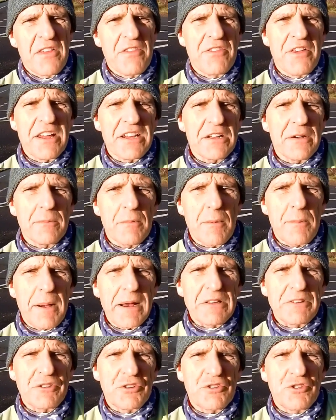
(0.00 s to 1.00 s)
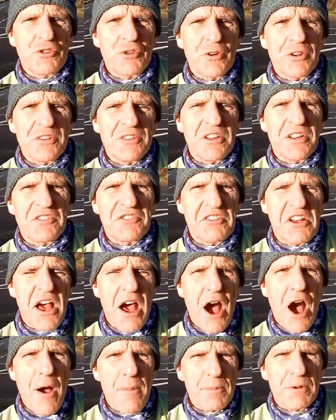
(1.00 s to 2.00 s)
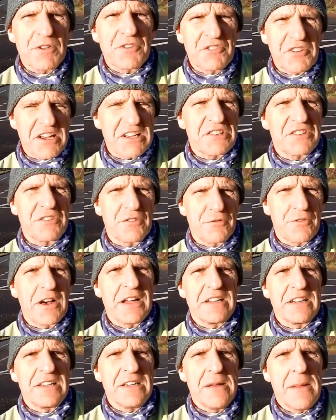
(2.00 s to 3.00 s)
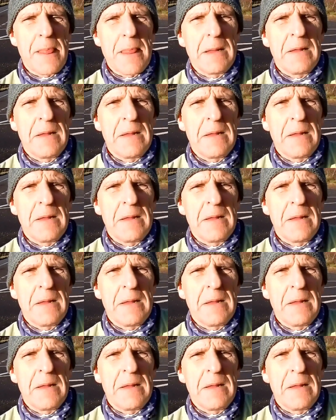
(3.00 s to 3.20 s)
then I'm about to join the Upper Test Valley,